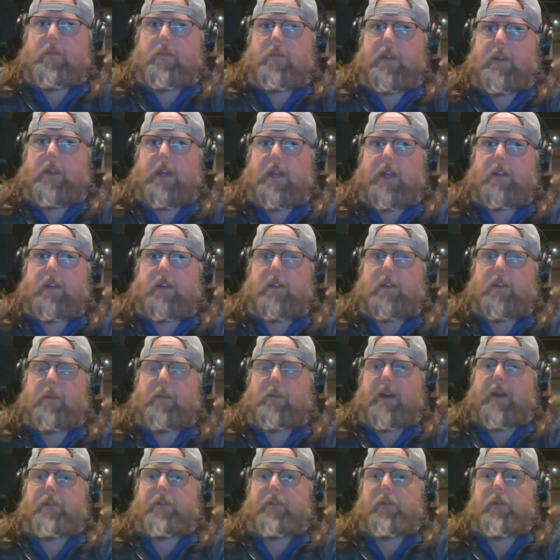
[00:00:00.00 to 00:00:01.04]
get into the
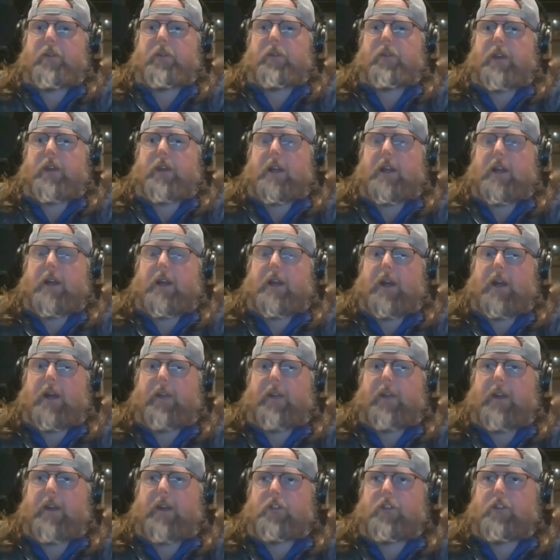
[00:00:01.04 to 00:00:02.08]
backfield and get on
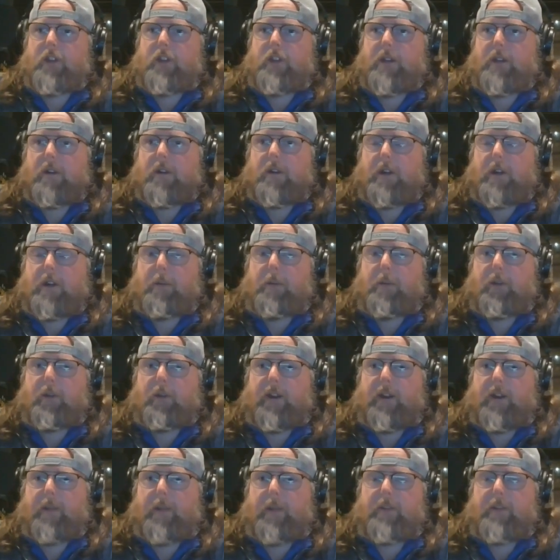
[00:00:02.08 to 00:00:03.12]
that sheet a couple
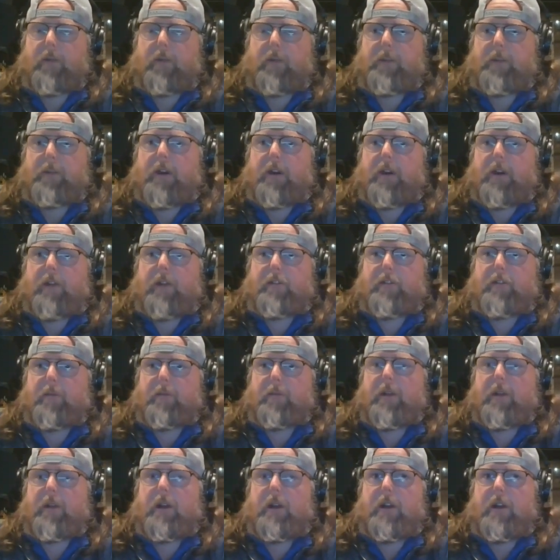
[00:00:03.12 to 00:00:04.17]
times. That would be awesome.
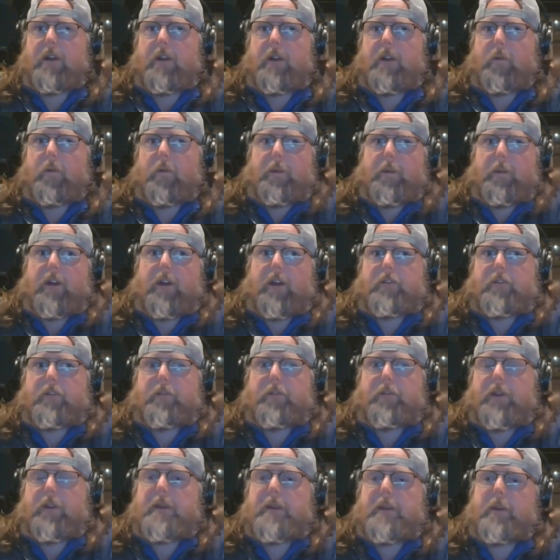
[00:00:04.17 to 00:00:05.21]
It would be awesome
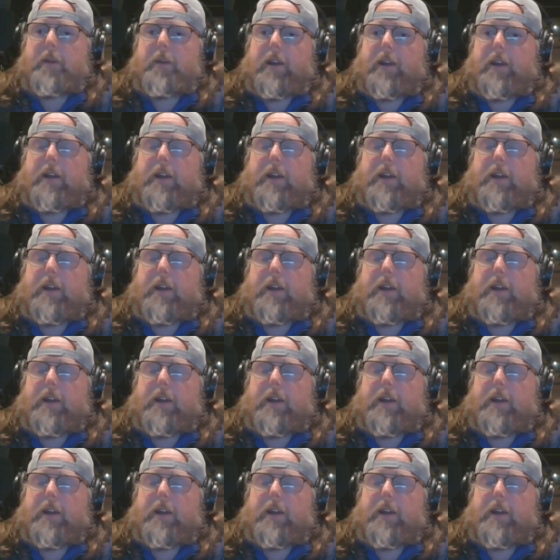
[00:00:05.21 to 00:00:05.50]
for anybody.